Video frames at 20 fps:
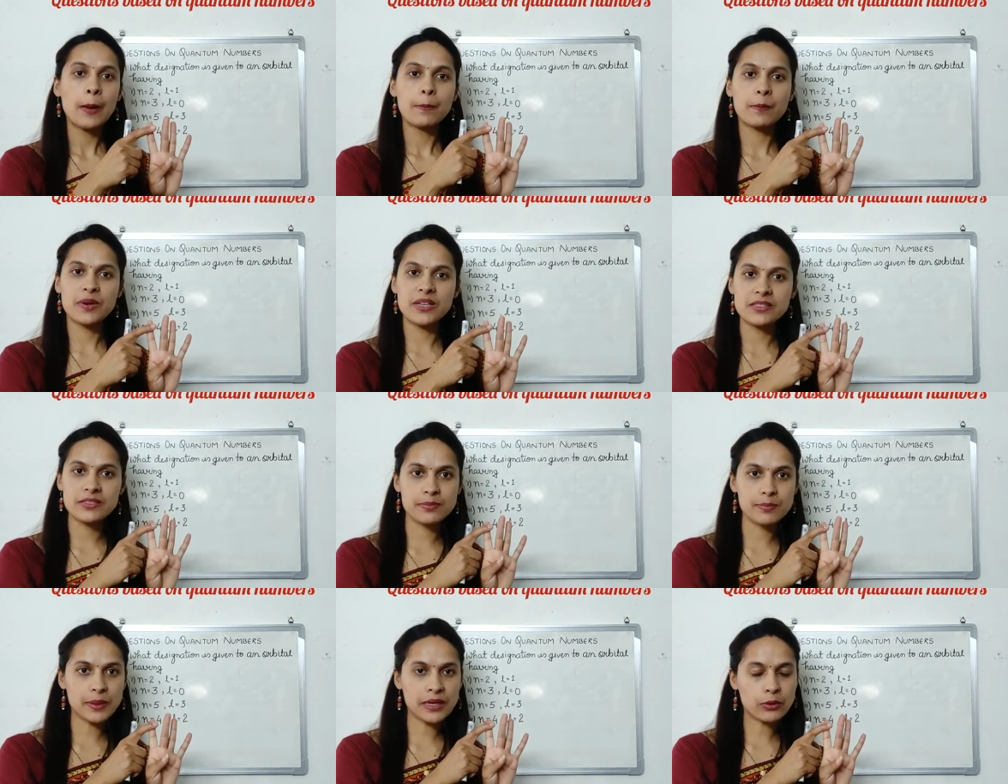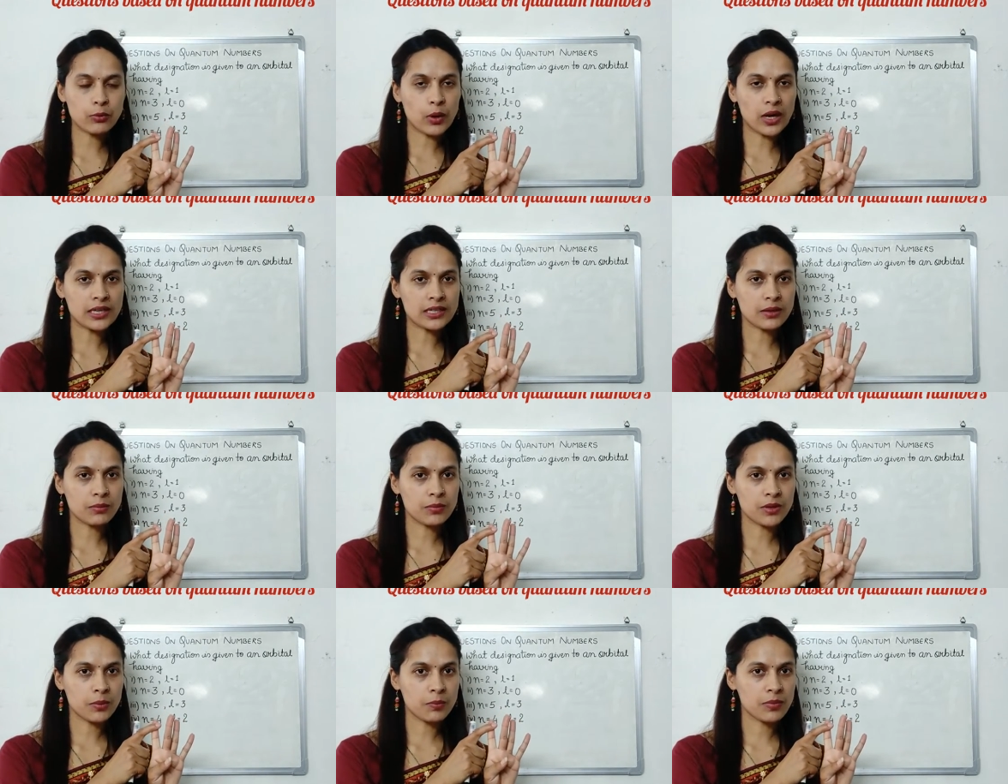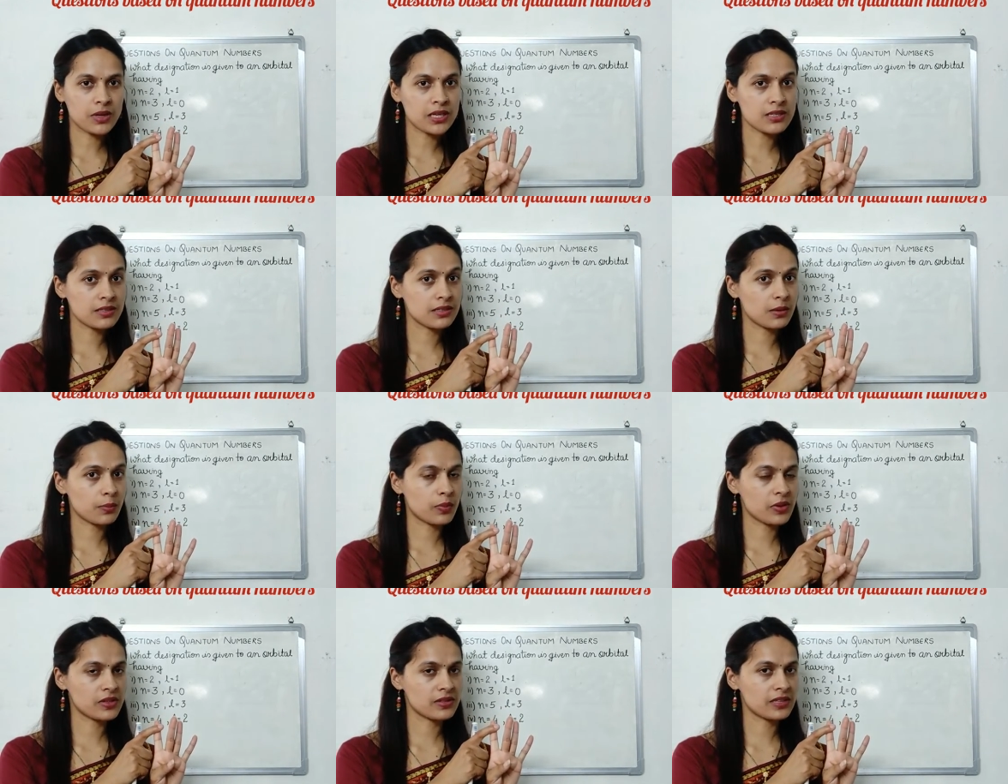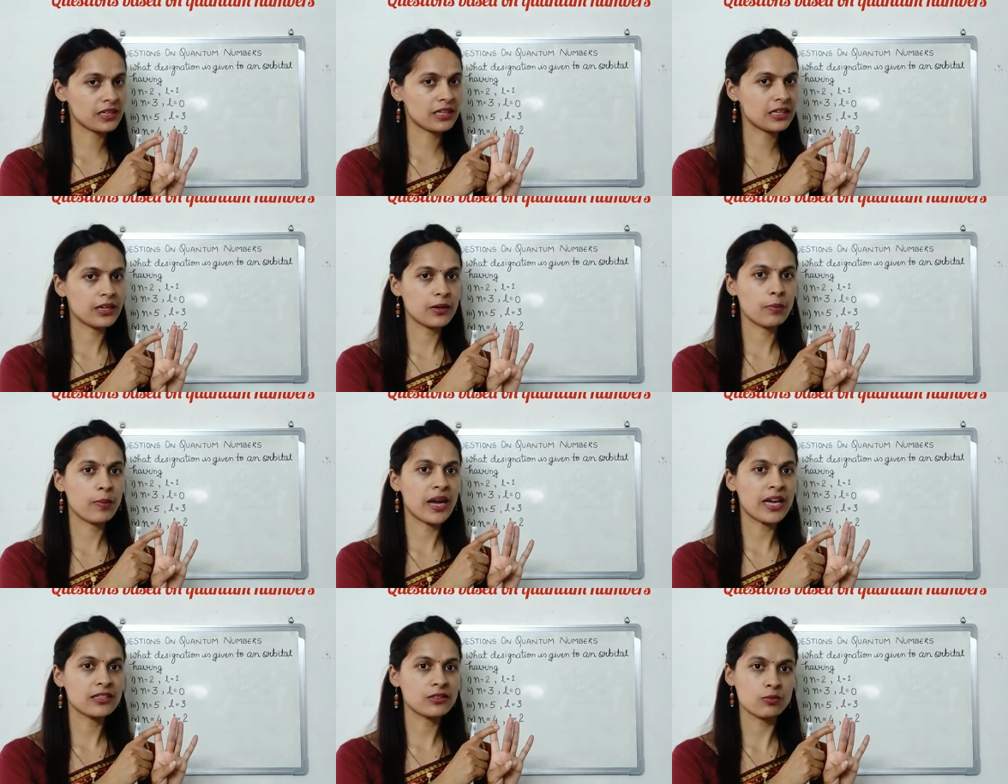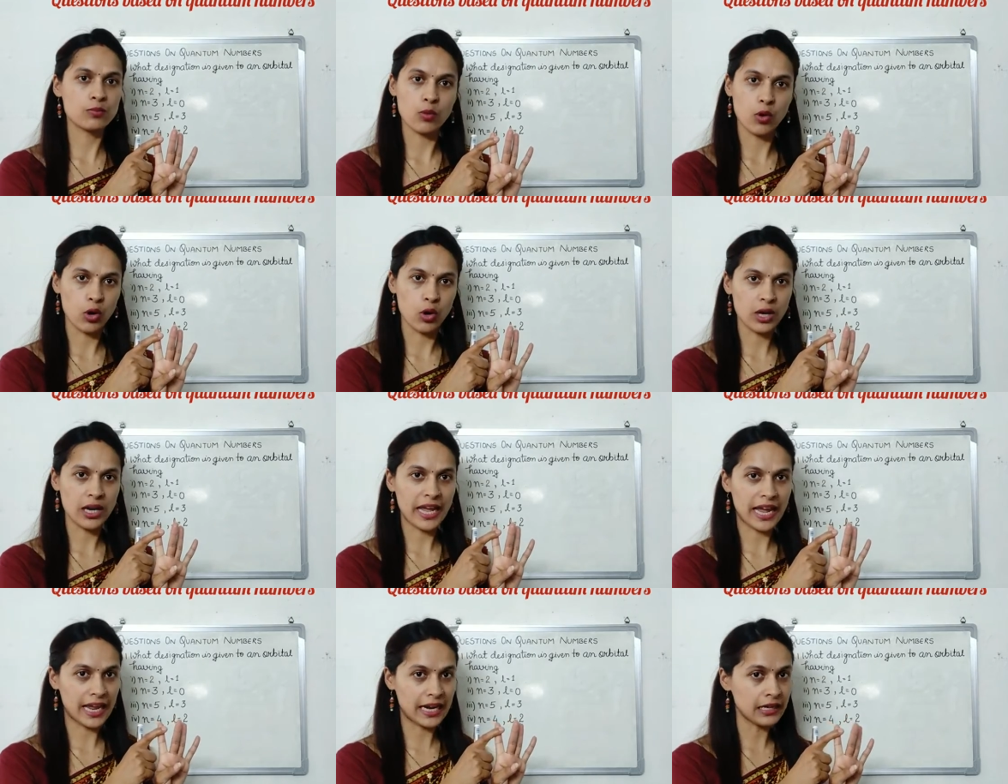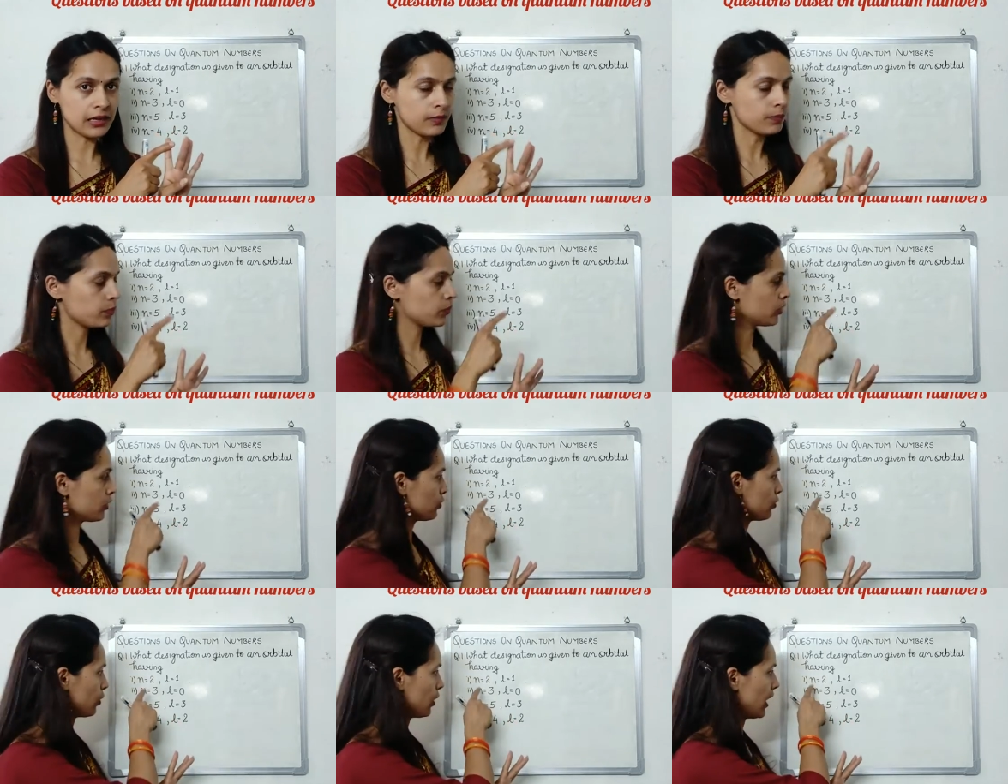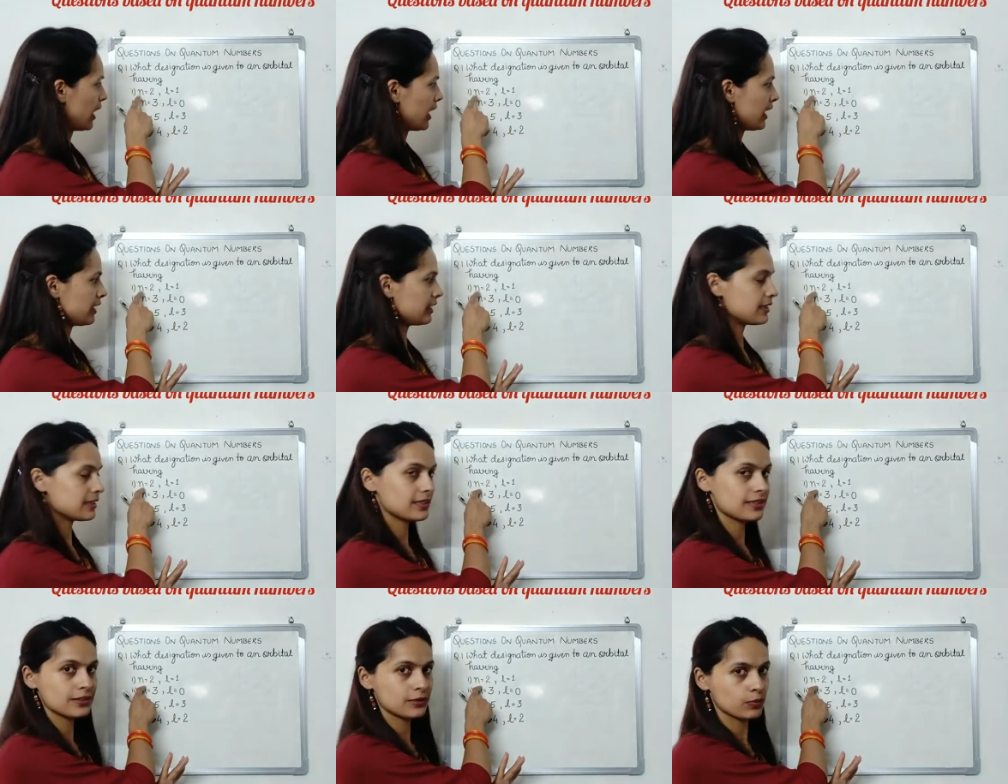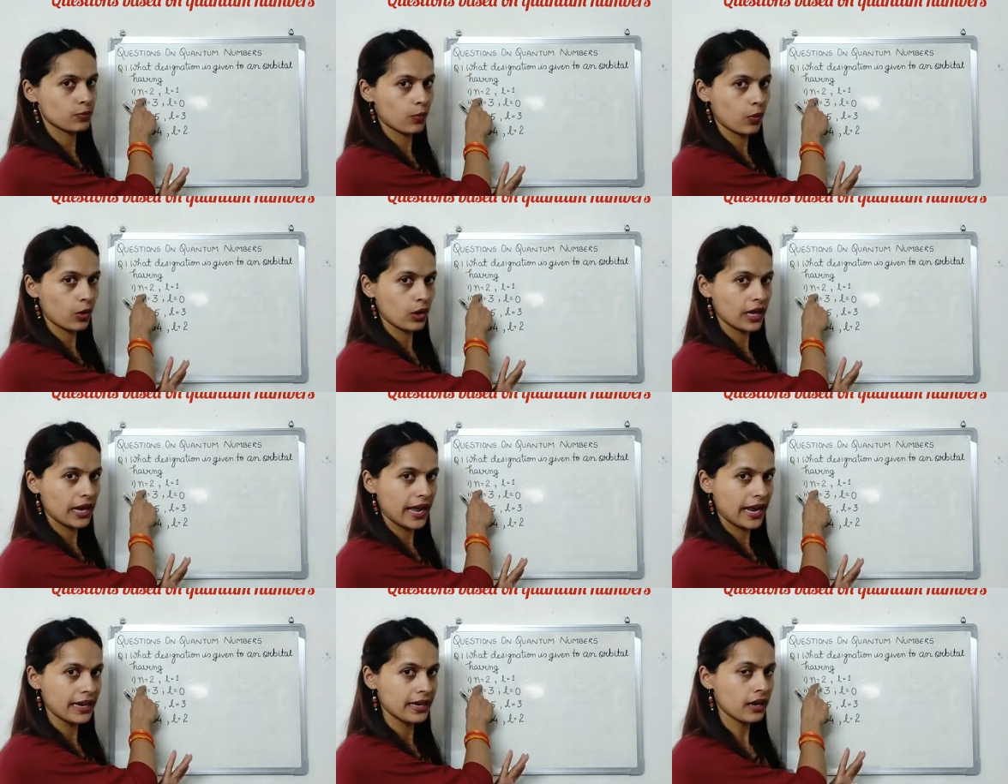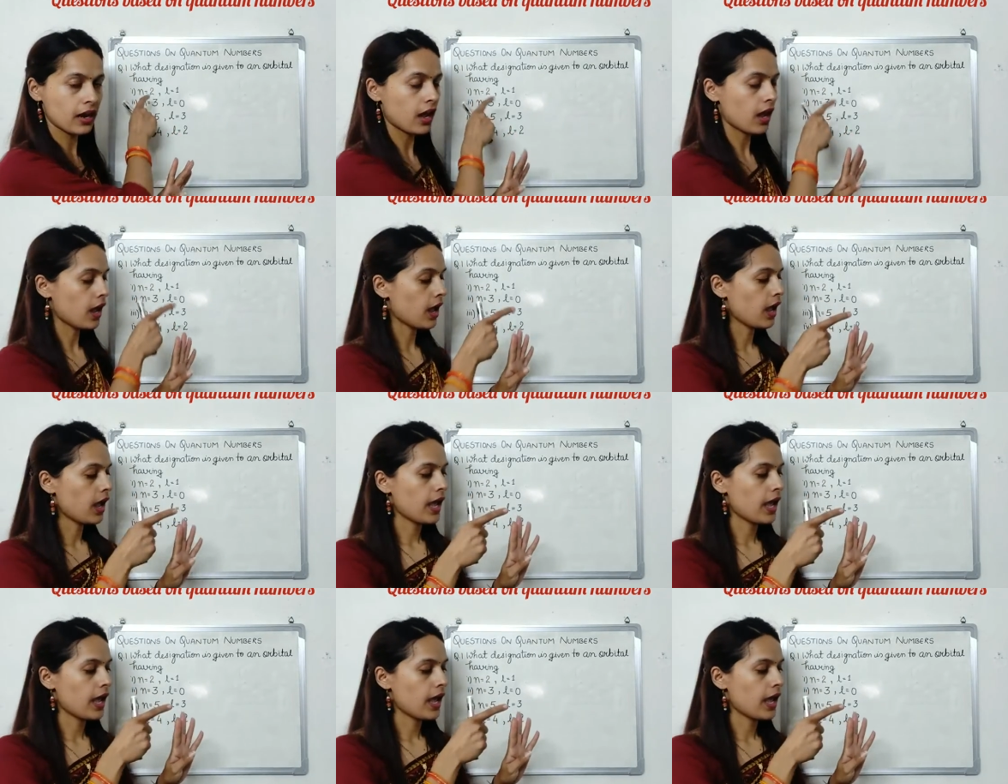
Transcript: Principal quantum number is represented by small n. So here it is small n.